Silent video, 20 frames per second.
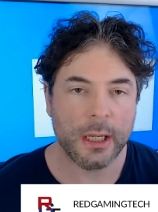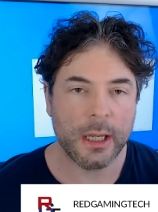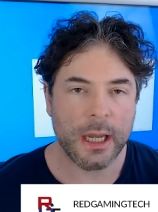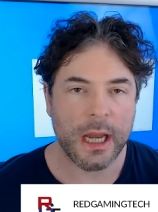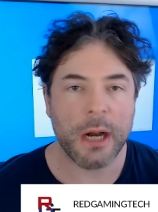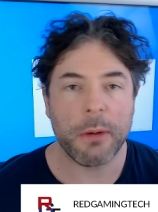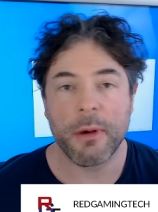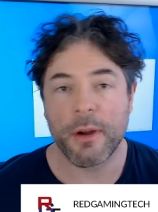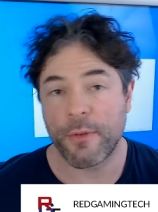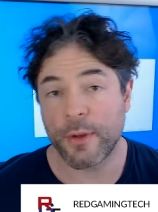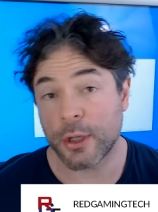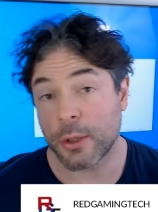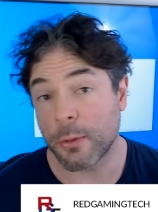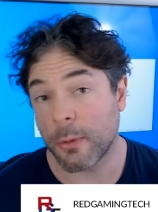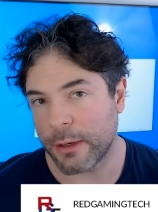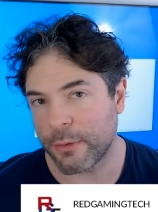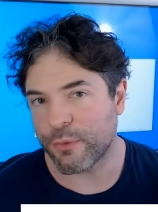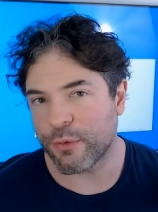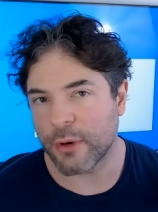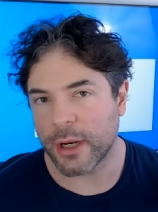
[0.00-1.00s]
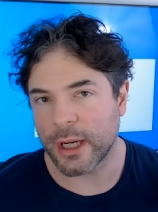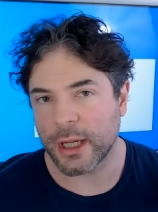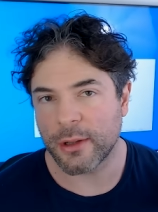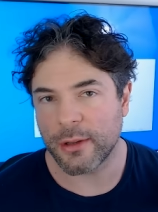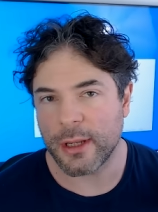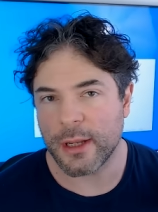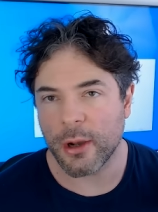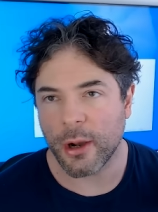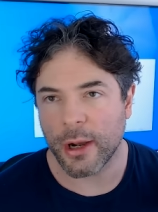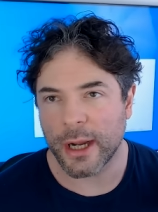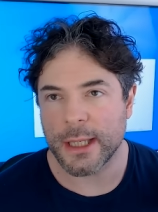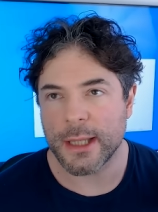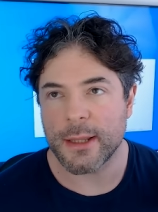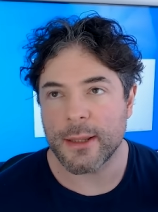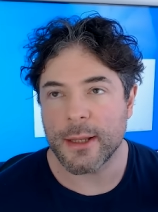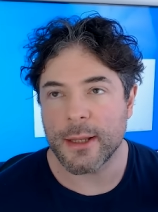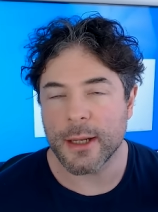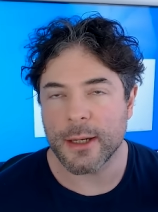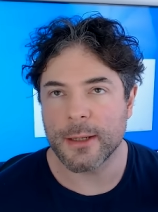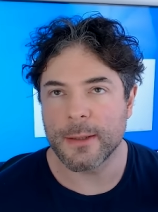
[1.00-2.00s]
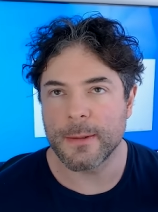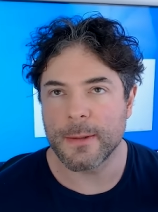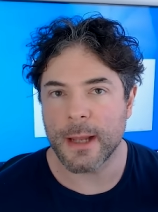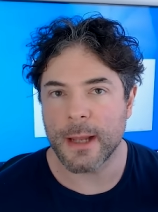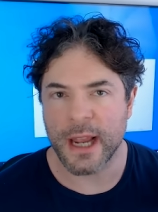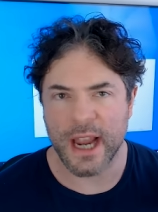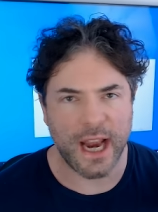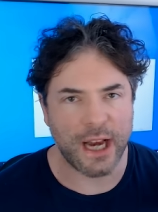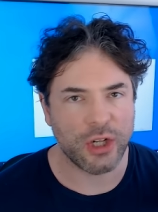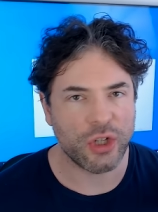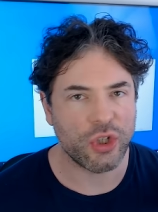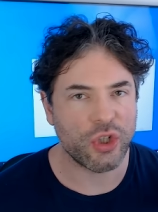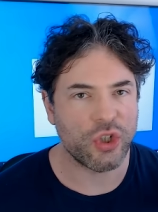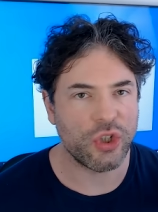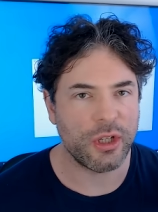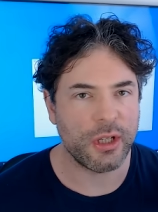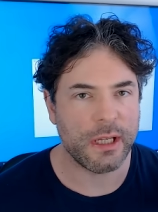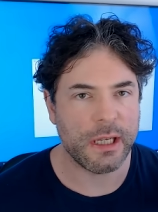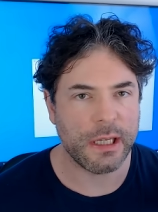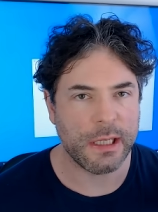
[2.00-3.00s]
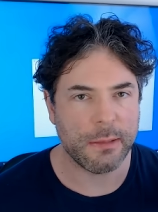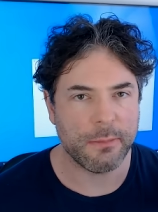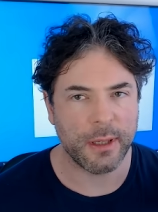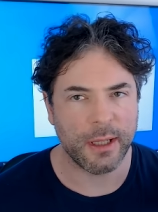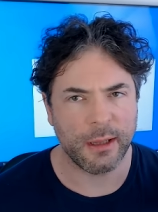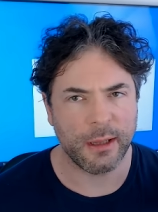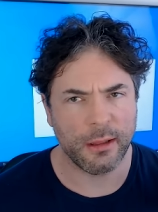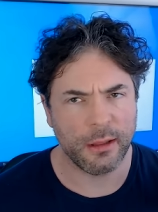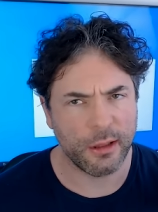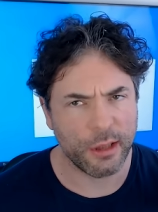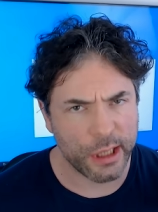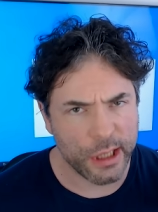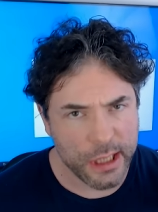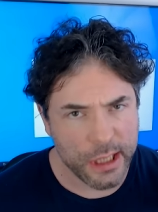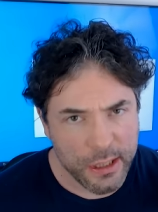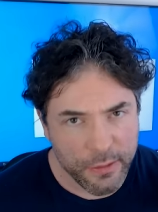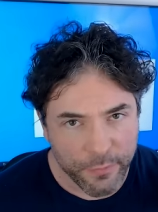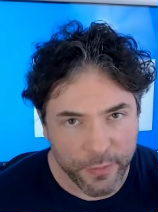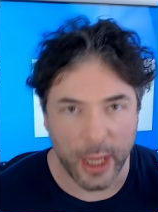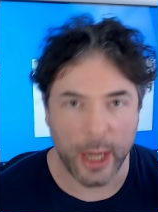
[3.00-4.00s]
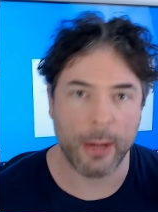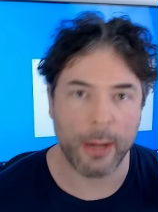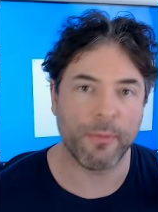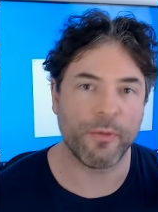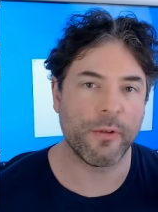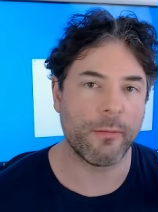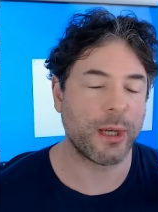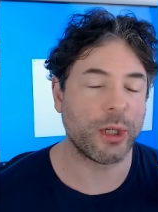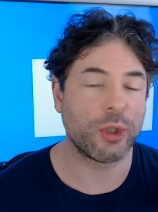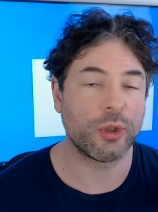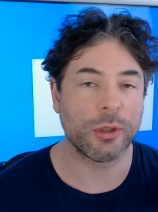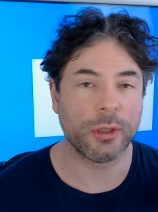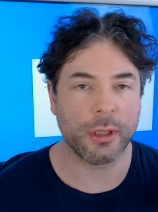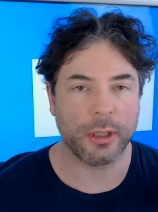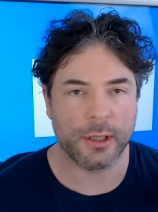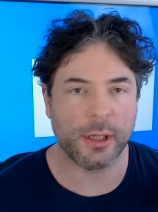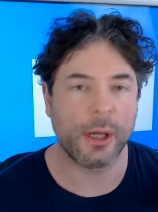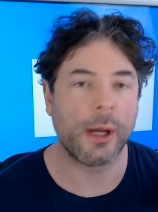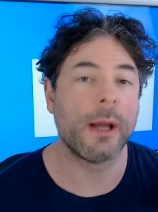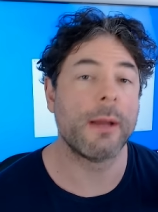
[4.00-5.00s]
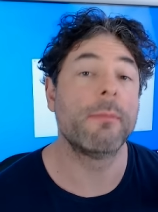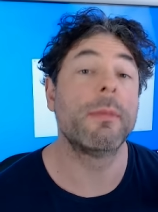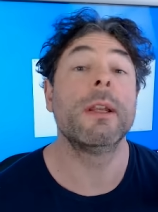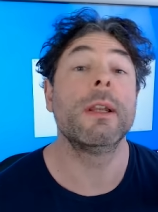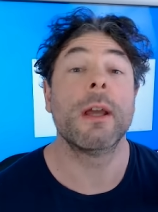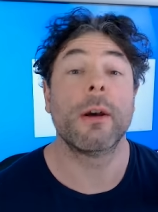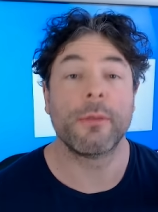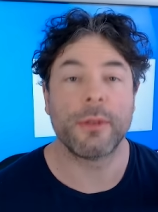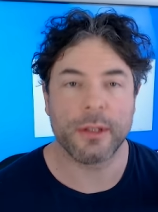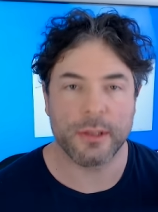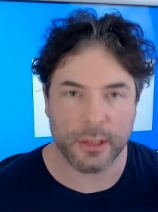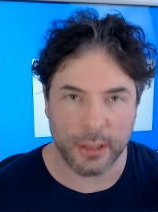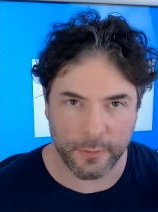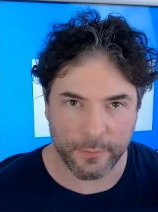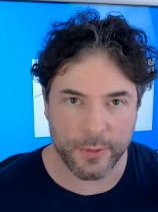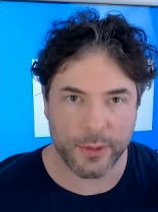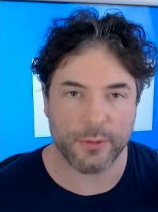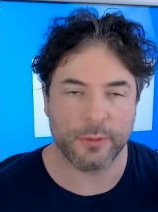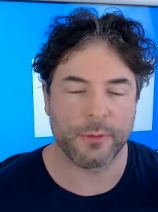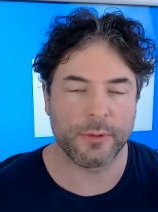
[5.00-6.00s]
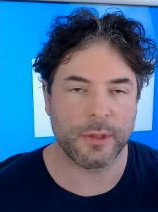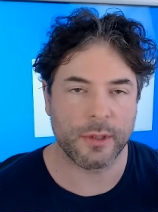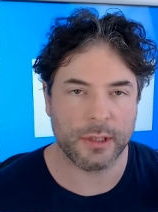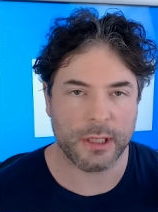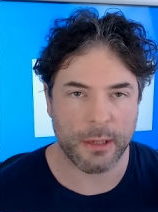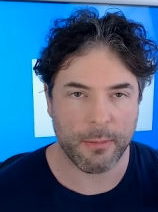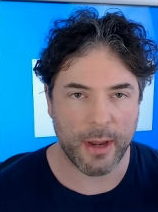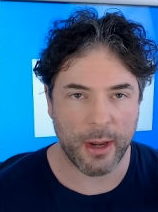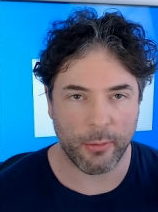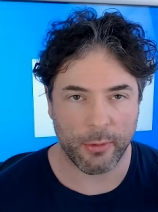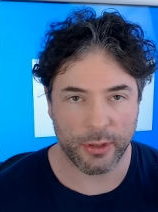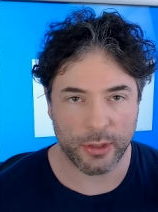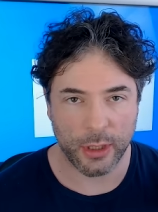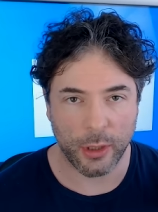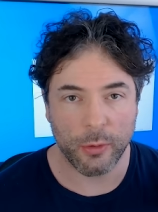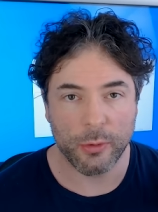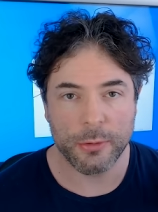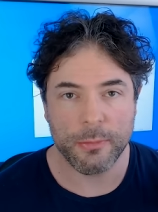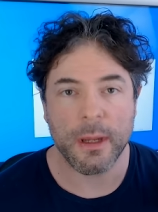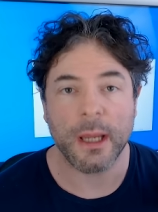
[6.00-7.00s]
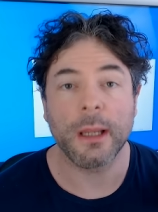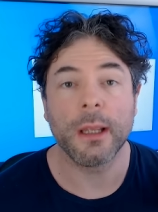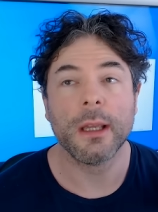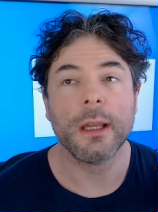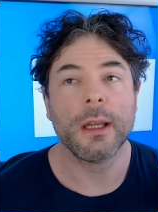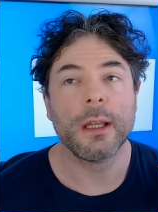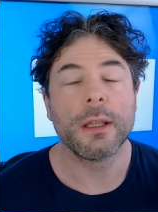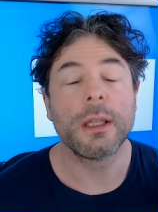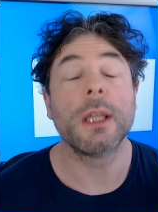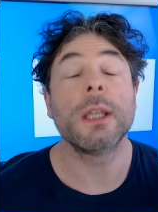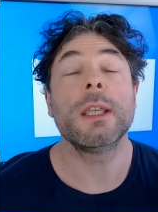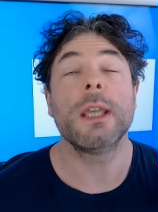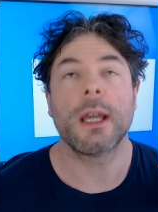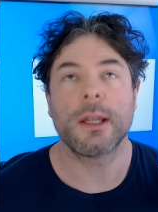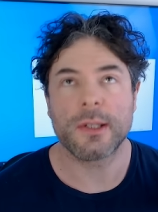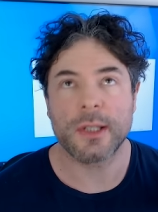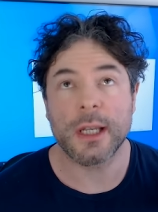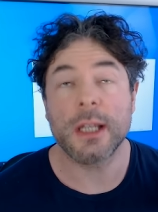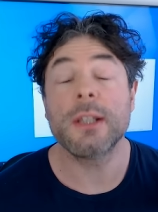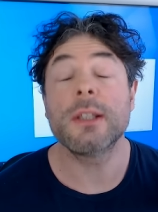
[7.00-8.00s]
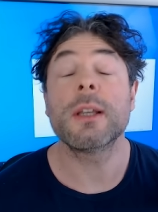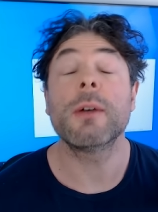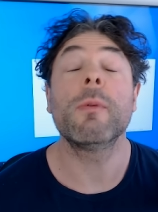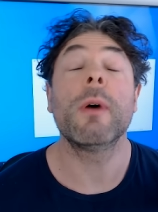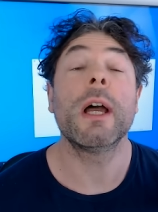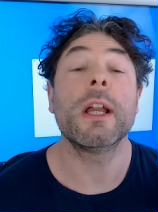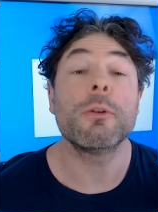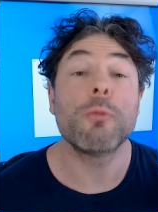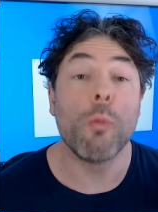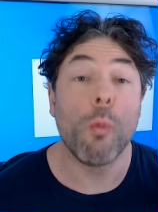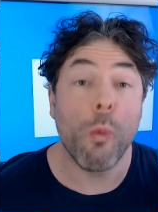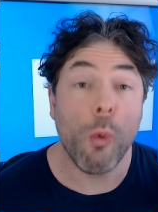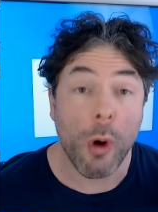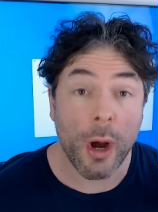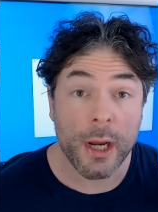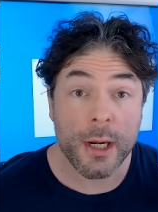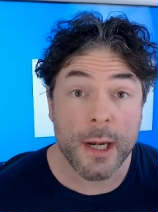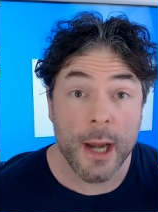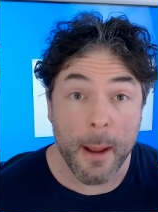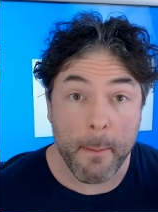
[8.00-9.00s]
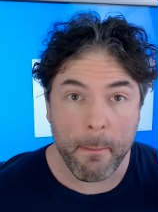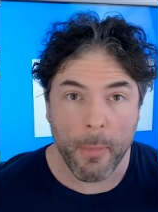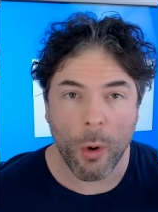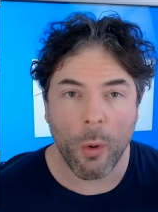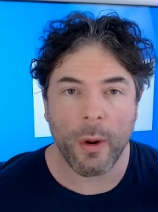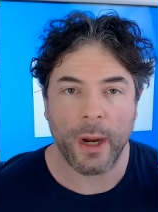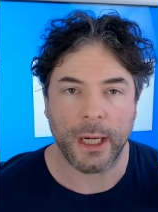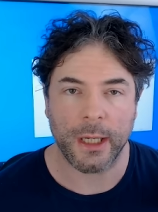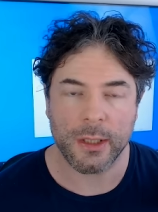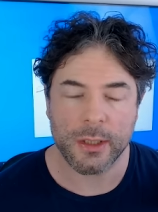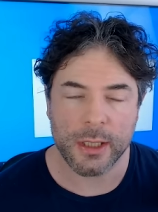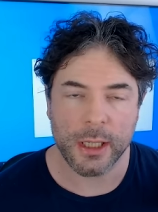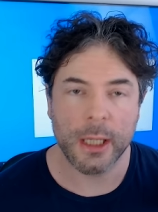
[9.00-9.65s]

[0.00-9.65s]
However, quite frankly, I didn't actually believe that information at the time, but now this other source has come out and told me that yes, Intel at one point